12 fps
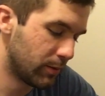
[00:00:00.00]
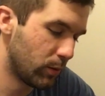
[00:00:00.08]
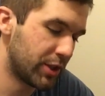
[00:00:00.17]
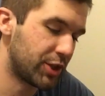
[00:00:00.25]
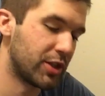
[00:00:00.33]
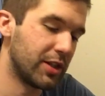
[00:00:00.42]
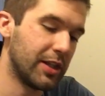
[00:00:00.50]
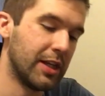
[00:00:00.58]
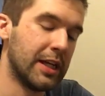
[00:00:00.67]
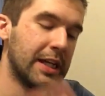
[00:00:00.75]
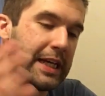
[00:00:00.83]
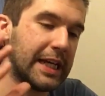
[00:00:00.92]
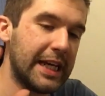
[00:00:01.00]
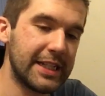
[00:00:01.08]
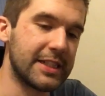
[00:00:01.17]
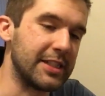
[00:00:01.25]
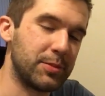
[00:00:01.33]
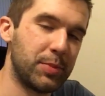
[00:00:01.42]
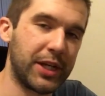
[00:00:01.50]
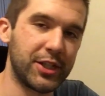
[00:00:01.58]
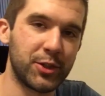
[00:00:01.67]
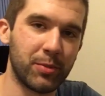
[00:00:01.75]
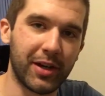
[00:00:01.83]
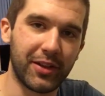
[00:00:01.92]
Which isn't as big
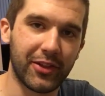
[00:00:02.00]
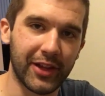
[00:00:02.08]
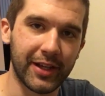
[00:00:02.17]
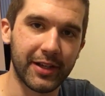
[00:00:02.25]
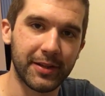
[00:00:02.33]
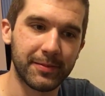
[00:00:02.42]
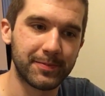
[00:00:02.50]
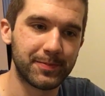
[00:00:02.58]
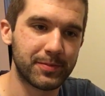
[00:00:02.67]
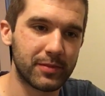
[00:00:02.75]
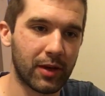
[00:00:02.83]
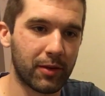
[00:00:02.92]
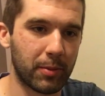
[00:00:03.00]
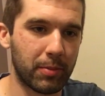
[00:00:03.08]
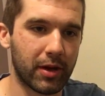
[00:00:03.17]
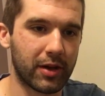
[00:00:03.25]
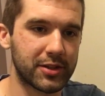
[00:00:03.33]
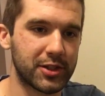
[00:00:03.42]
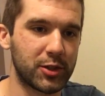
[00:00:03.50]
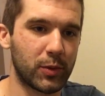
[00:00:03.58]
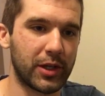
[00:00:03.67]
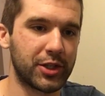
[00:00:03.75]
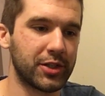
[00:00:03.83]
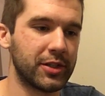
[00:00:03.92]
as you might think. Now in a bug-out
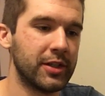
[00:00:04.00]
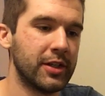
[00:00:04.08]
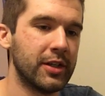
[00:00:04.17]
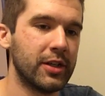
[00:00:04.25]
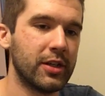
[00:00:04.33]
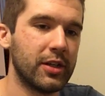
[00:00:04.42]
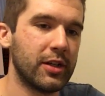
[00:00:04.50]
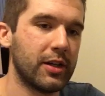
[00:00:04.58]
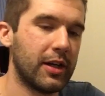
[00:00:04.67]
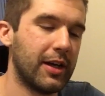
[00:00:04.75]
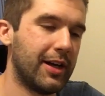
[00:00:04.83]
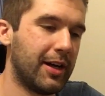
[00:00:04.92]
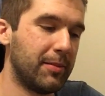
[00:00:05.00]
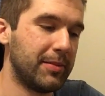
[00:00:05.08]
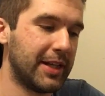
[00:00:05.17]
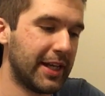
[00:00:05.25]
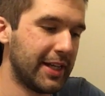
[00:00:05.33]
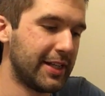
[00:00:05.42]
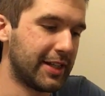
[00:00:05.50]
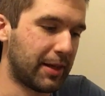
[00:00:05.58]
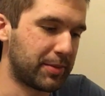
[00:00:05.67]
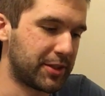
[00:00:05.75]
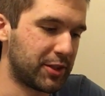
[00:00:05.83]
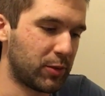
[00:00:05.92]
situation, in any
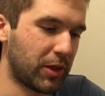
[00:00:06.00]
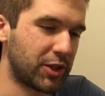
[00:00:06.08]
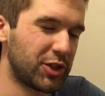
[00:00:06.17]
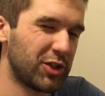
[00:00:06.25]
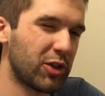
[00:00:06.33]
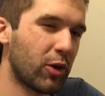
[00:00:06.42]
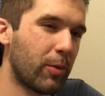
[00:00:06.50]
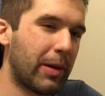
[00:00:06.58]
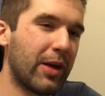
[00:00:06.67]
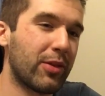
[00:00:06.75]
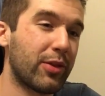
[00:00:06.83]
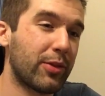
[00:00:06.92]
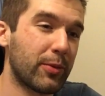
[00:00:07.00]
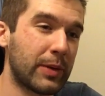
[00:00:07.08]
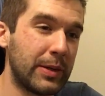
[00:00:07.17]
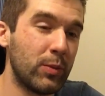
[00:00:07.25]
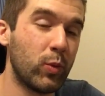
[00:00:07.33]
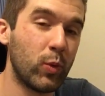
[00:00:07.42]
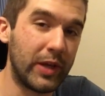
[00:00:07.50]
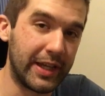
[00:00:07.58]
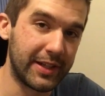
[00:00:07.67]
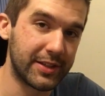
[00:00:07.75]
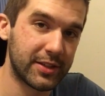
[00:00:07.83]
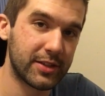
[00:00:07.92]
type of situation, you can go about 3
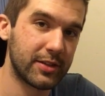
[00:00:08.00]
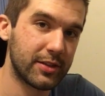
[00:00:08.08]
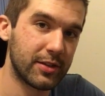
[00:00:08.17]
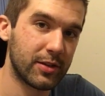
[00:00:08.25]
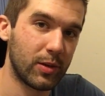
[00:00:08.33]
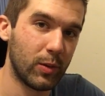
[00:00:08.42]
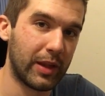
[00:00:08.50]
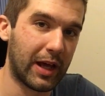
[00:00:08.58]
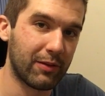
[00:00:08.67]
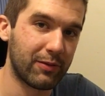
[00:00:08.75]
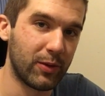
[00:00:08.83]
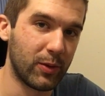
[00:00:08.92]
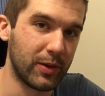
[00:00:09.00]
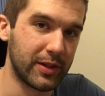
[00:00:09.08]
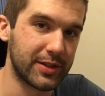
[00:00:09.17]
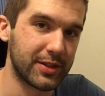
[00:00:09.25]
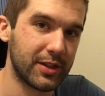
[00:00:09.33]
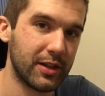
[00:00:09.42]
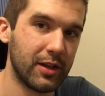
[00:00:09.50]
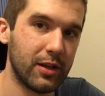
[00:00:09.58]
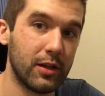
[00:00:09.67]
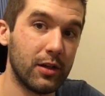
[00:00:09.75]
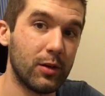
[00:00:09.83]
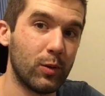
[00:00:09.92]
weeks without food is
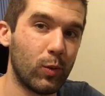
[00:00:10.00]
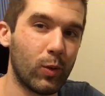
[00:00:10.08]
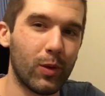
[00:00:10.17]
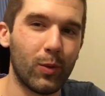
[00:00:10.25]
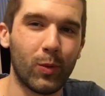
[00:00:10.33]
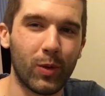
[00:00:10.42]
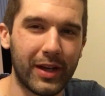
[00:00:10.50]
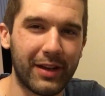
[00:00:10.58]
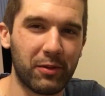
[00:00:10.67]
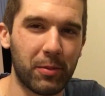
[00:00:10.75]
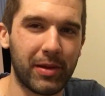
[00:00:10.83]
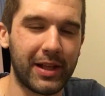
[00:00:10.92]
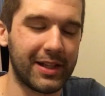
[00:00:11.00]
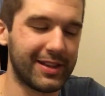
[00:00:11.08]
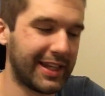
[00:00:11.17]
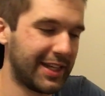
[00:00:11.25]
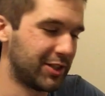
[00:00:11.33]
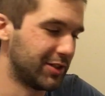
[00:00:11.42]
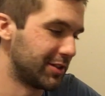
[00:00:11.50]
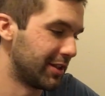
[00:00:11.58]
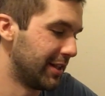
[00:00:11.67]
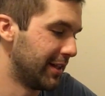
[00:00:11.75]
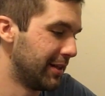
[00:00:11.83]
what everybody alleges.